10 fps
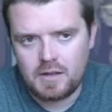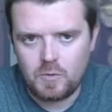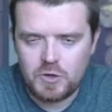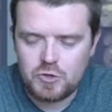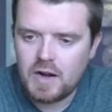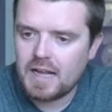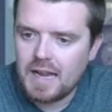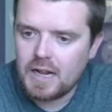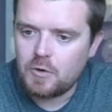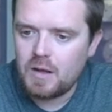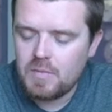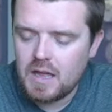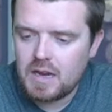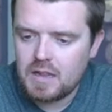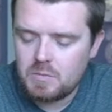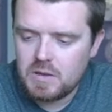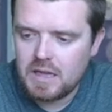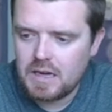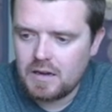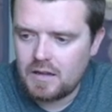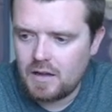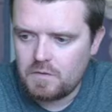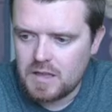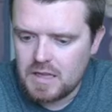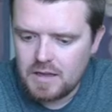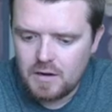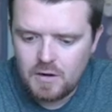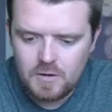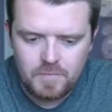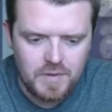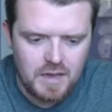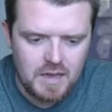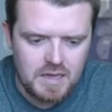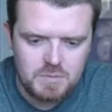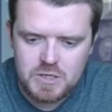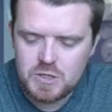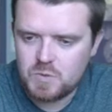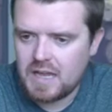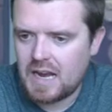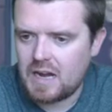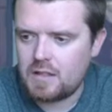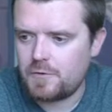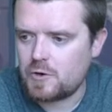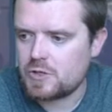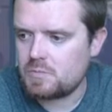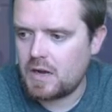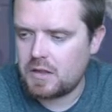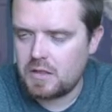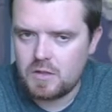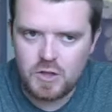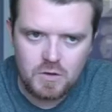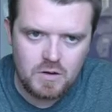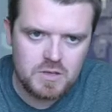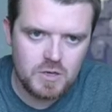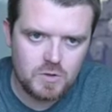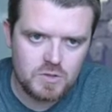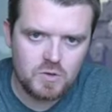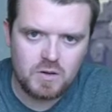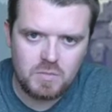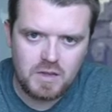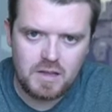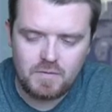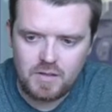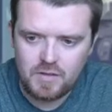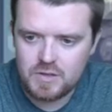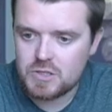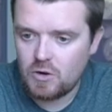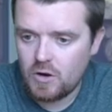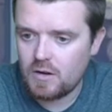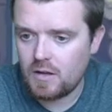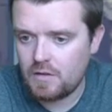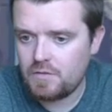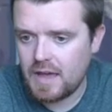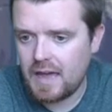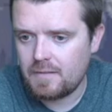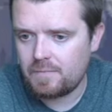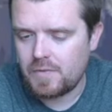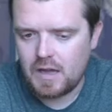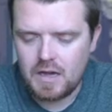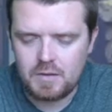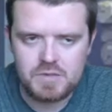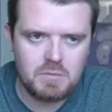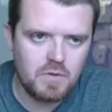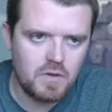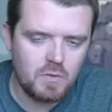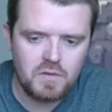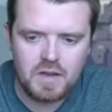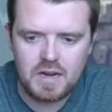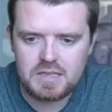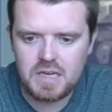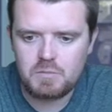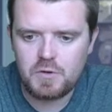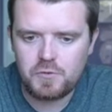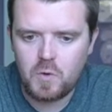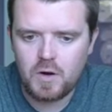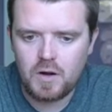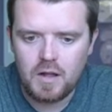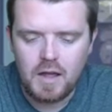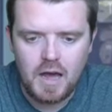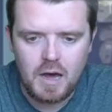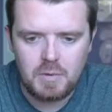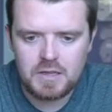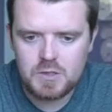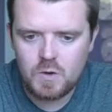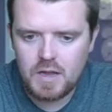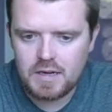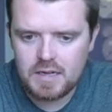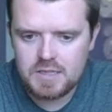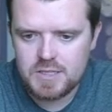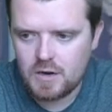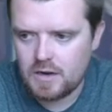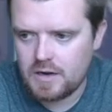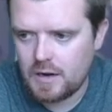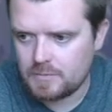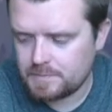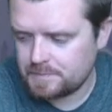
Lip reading: we try to kind of cram that in at the beginning of the year as much as we can in the first month. The unit circle is going to be the start of that. Some of it we've kind of seen before, but let's go ahead and get started here.